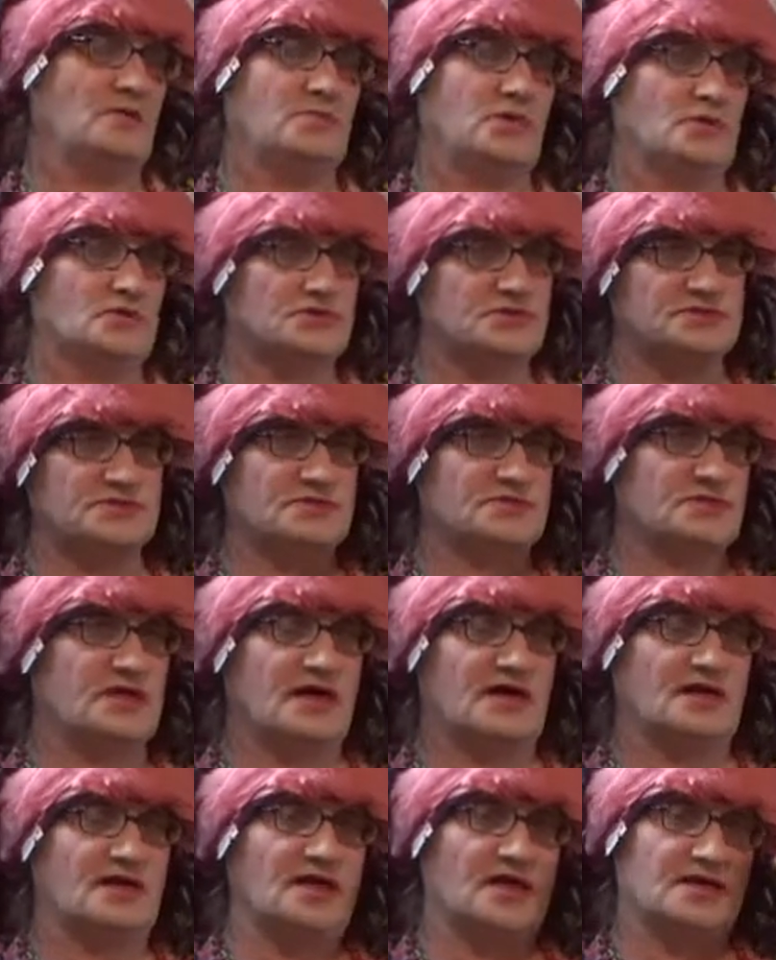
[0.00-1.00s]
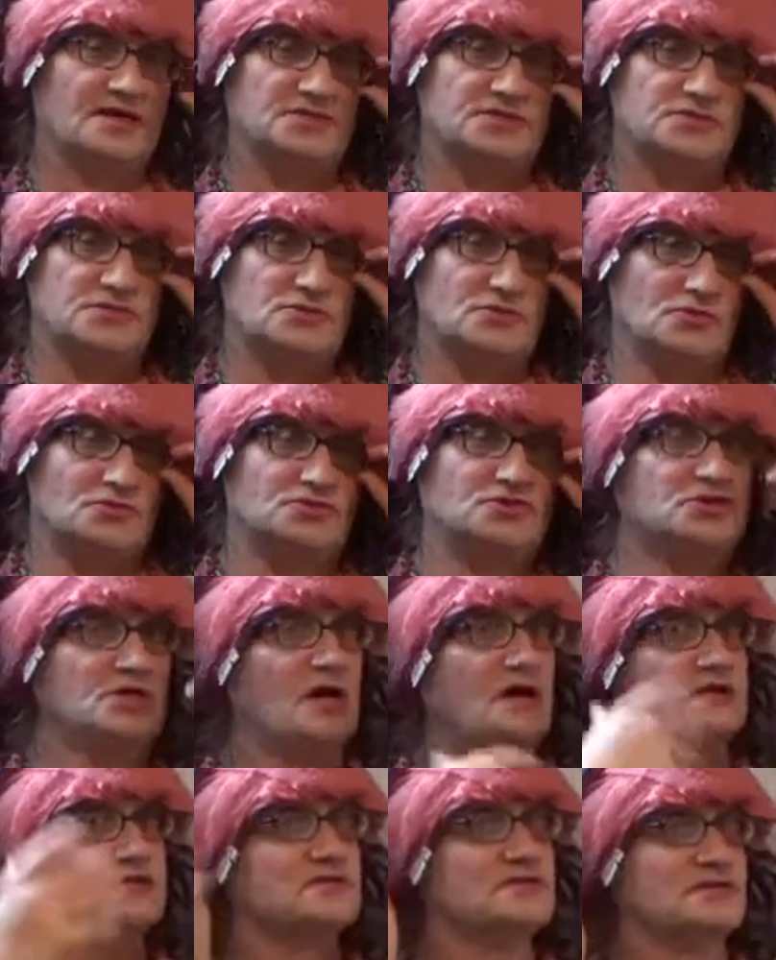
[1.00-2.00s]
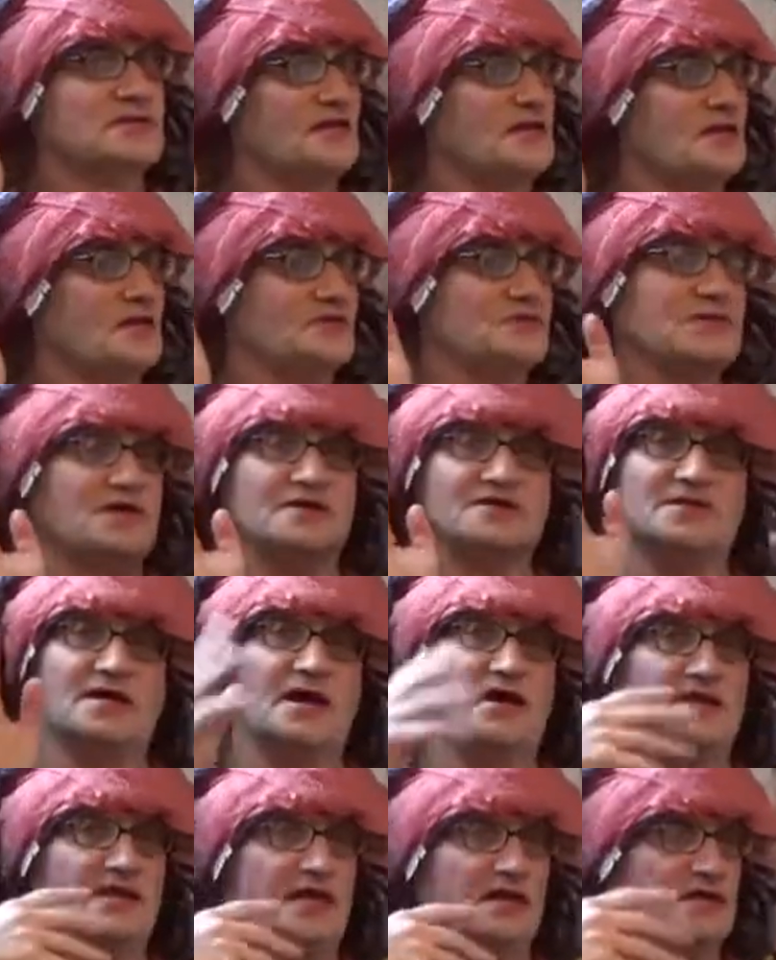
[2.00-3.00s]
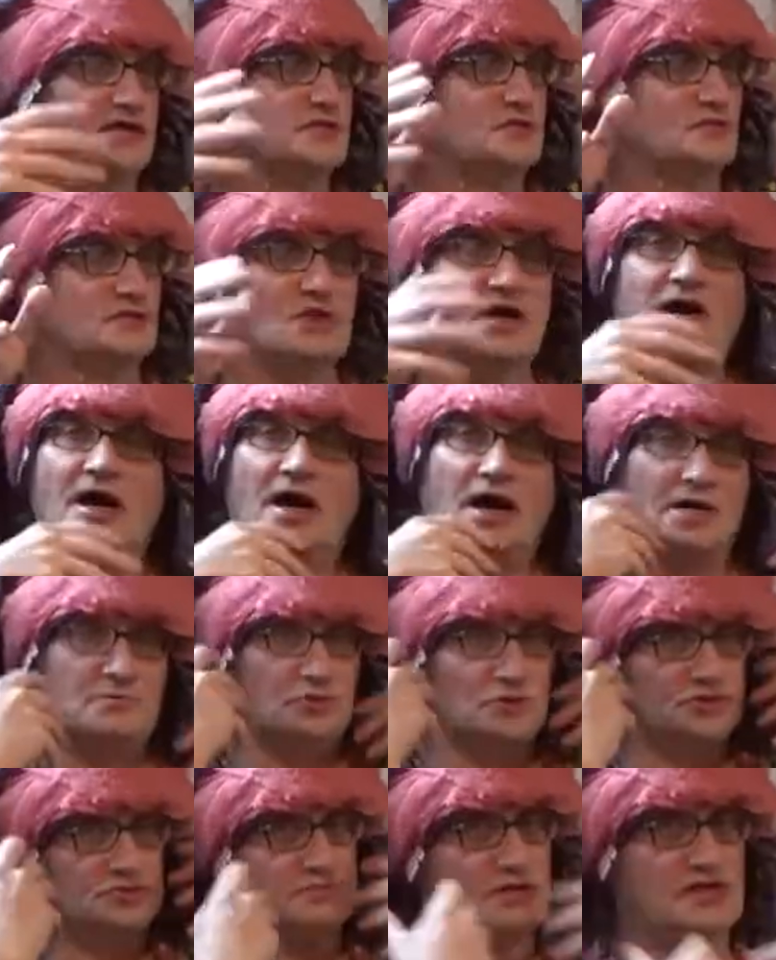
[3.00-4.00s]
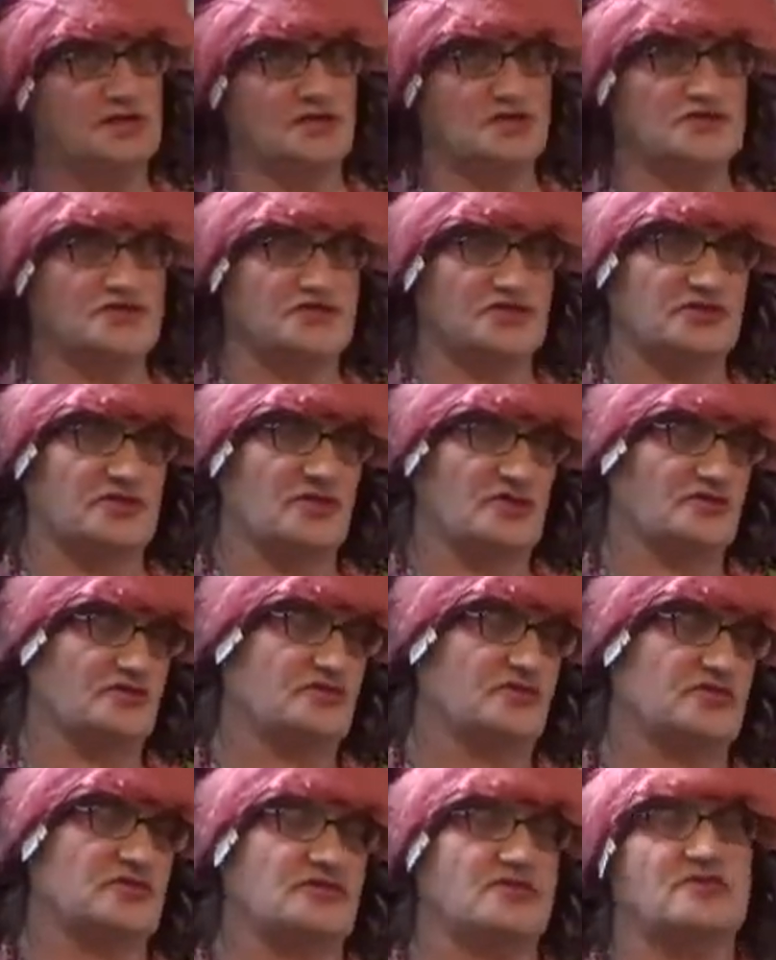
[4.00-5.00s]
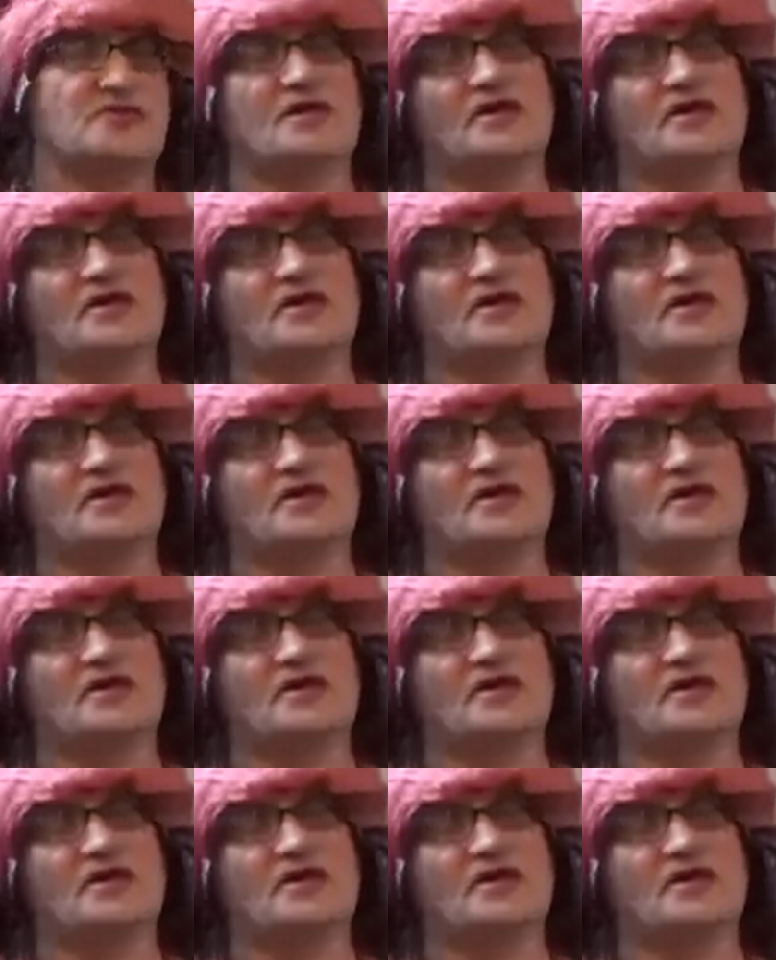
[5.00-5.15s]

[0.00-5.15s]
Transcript: person. I like to chat a lot and I like to, I was very th